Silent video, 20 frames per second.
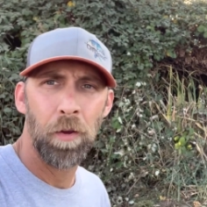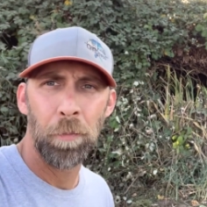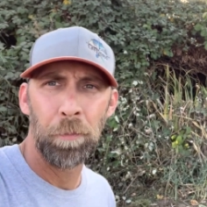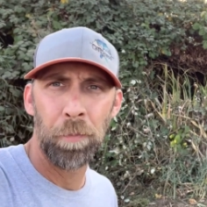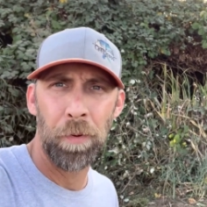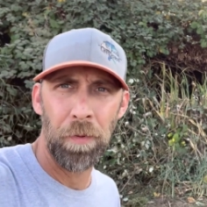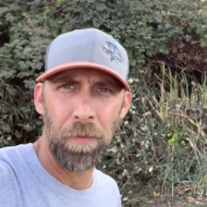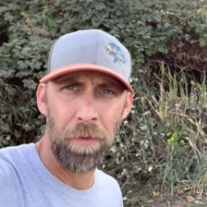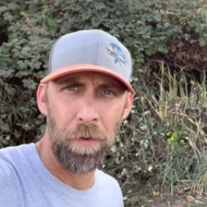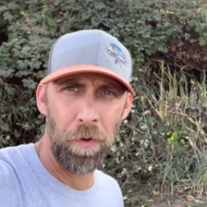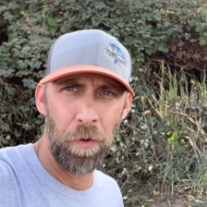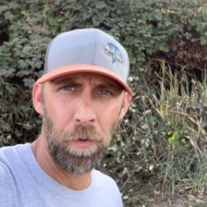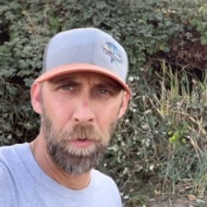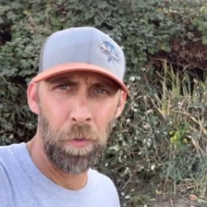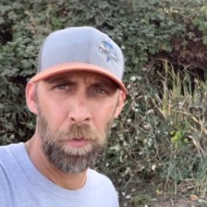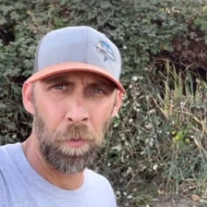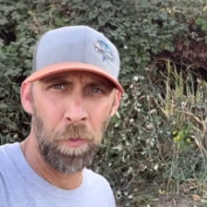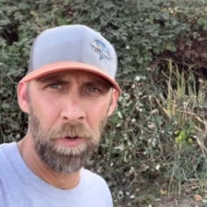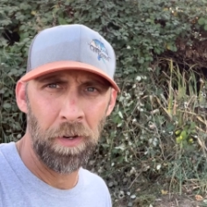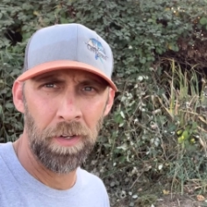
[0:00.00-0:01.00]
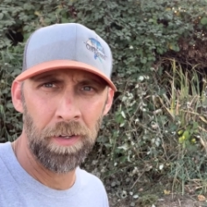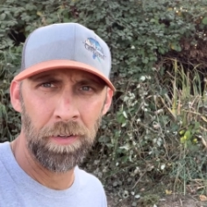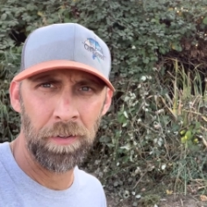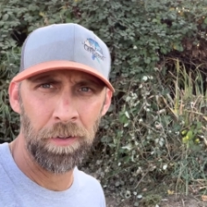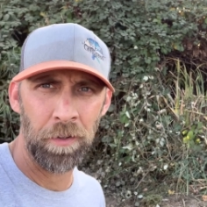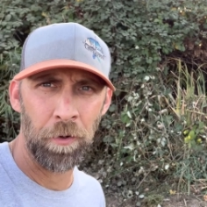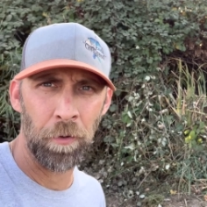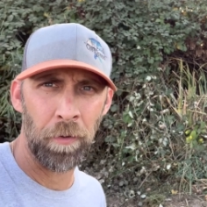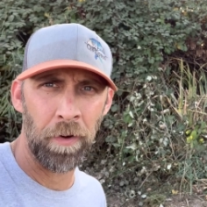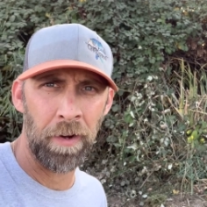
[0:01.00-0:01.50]
put the new
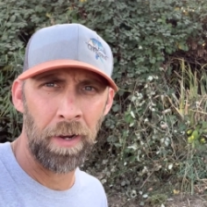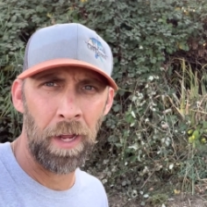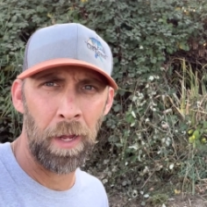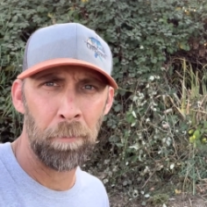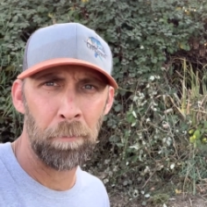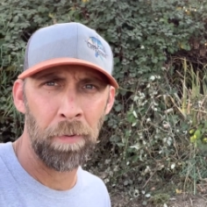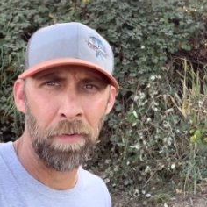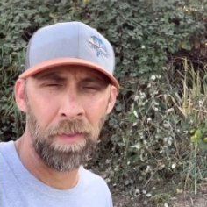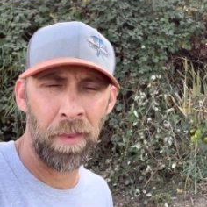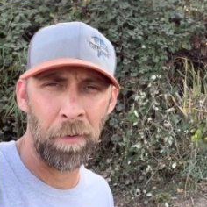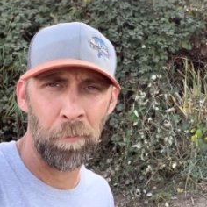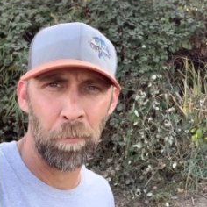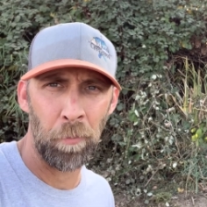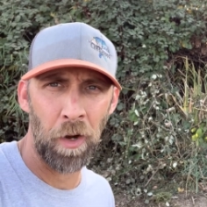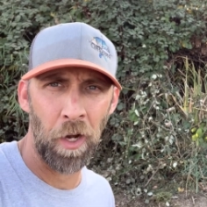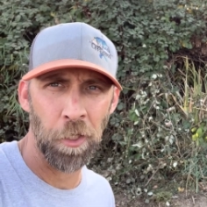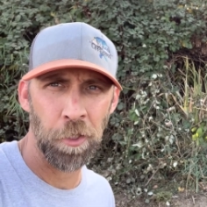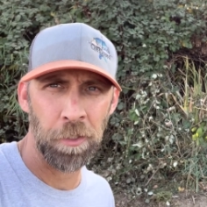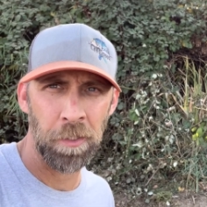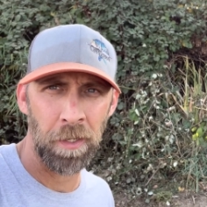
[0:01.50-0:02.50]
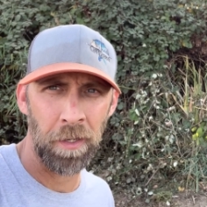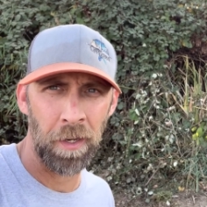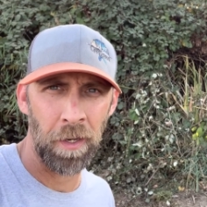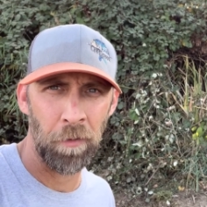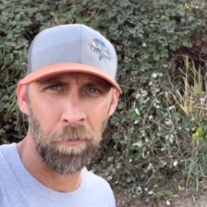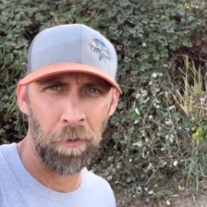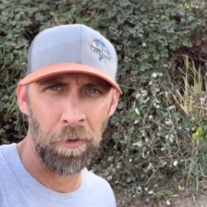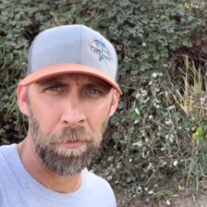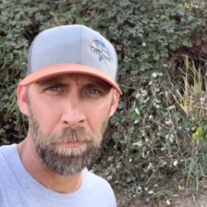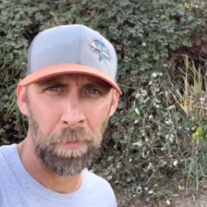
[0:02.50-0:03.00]
grid up and then brushed it
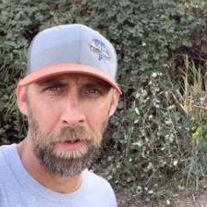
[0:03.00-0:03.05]
in with